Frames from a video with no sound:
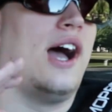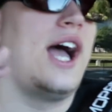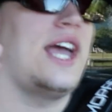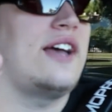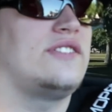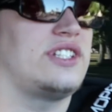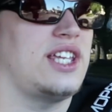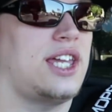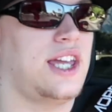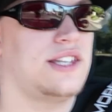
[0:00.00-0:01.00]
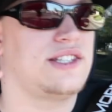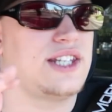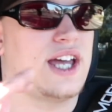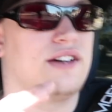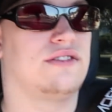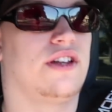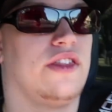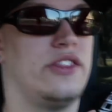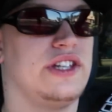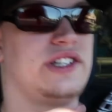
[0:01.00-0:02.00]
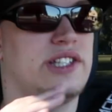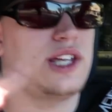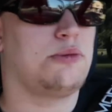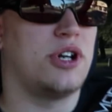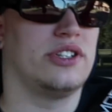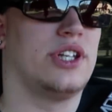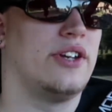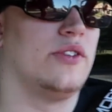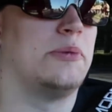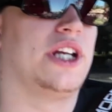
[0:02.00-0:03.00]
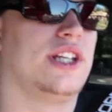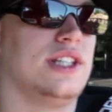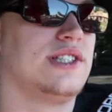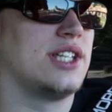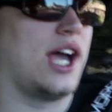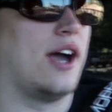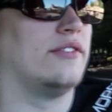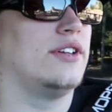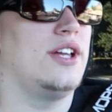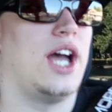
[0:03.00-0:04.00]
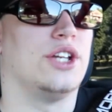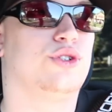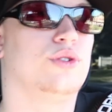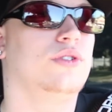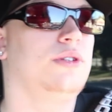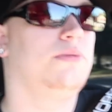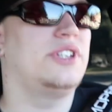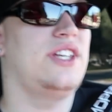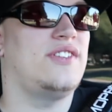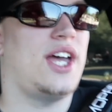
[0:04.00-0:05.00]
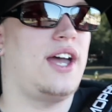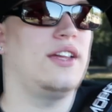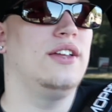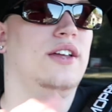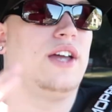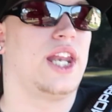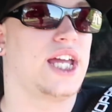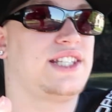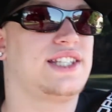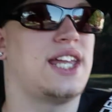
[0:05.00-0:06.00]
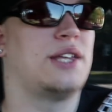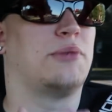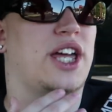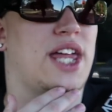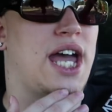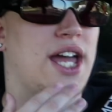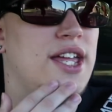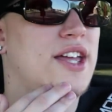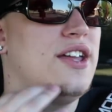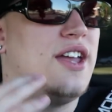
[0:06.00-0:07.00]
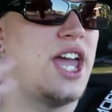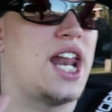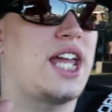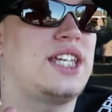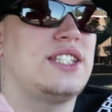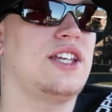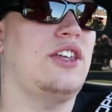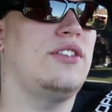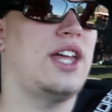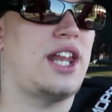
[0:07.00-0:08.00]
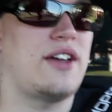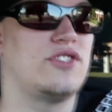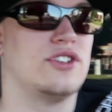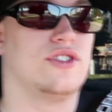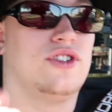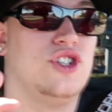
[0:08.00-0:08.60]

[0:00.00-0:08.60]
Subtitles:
I have to say, hands down, this is a part that everybody needs to have. I truly believe that, and I stand by that. And I can tell you that after